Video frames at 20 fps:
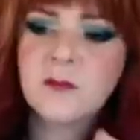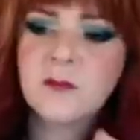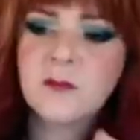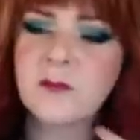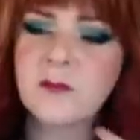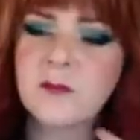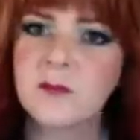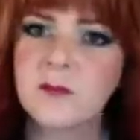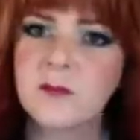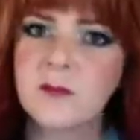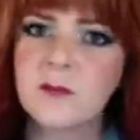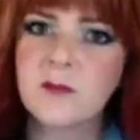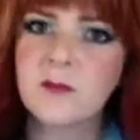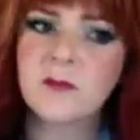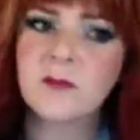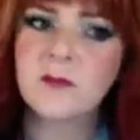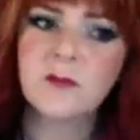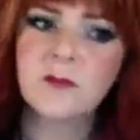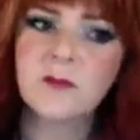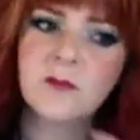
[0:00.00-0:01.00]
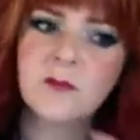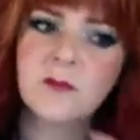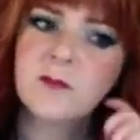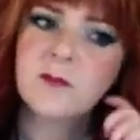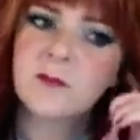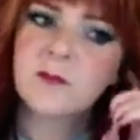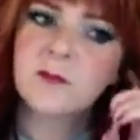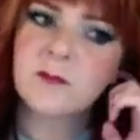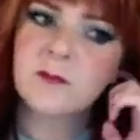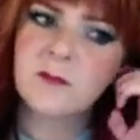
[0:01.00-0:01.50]

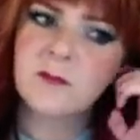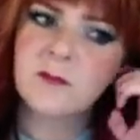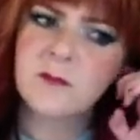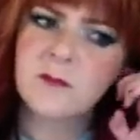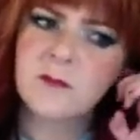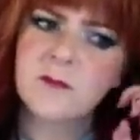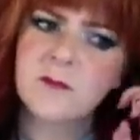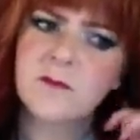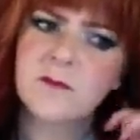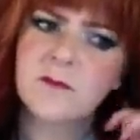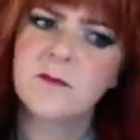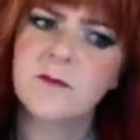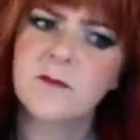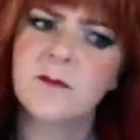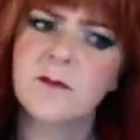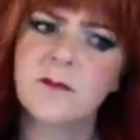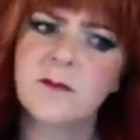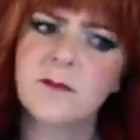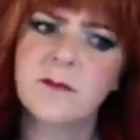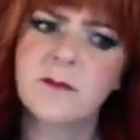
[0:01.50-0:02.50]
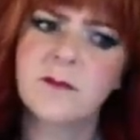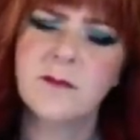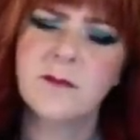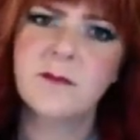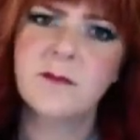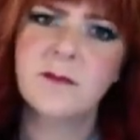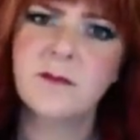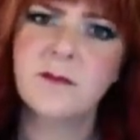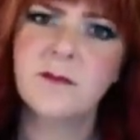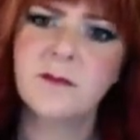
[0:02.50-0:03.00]

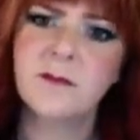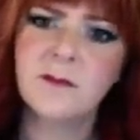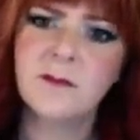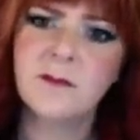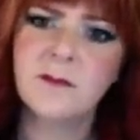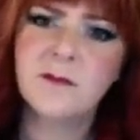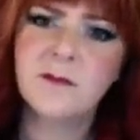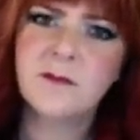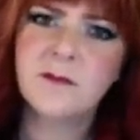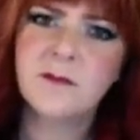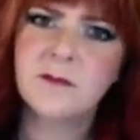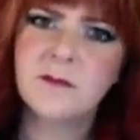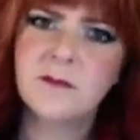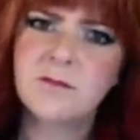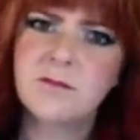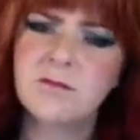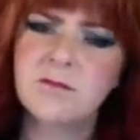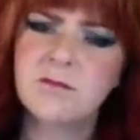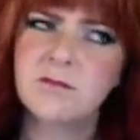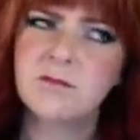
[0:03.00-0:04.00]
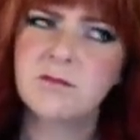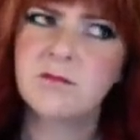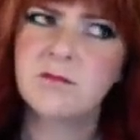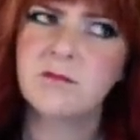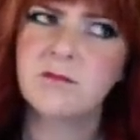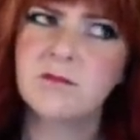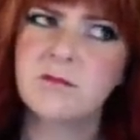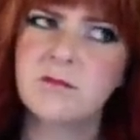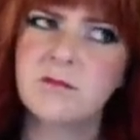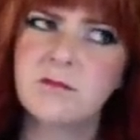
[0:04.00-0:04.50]

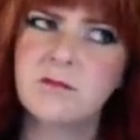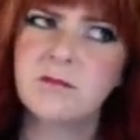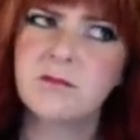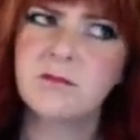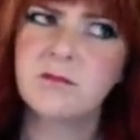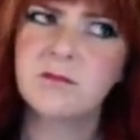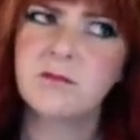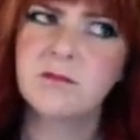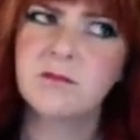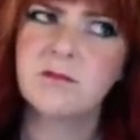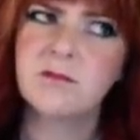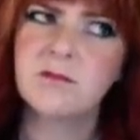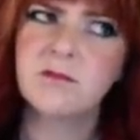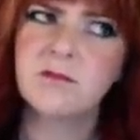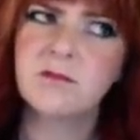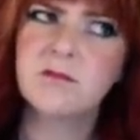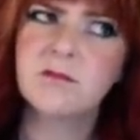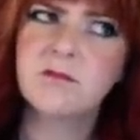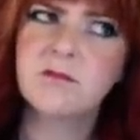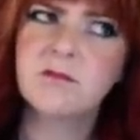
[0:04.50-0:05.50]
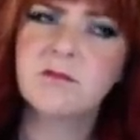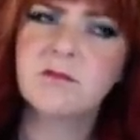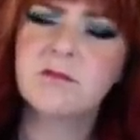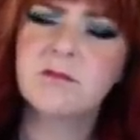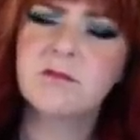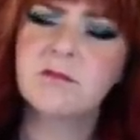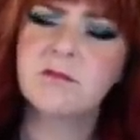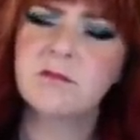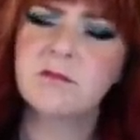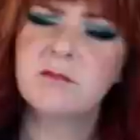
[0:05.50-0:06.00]

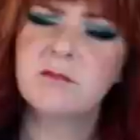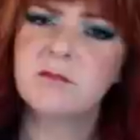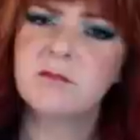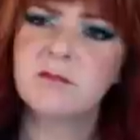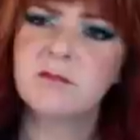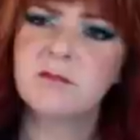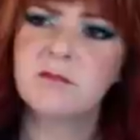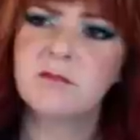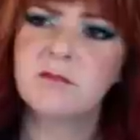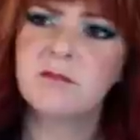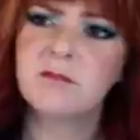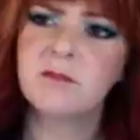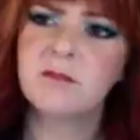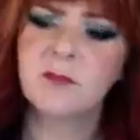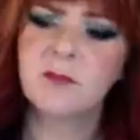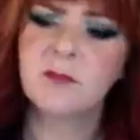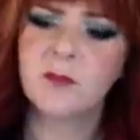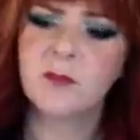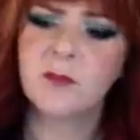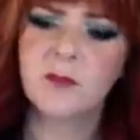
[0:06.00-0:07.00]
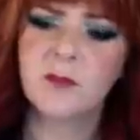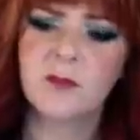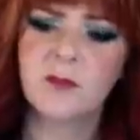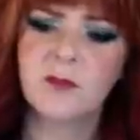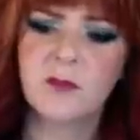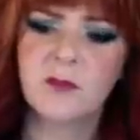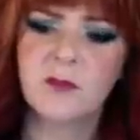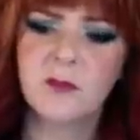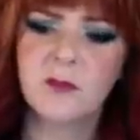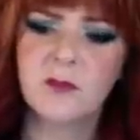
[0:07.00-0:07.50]

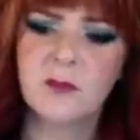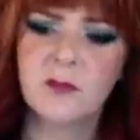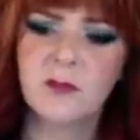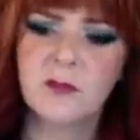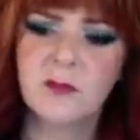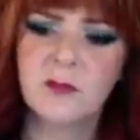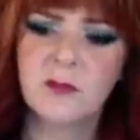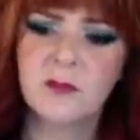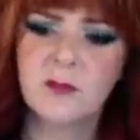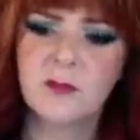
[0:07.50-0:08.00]
(not speaking)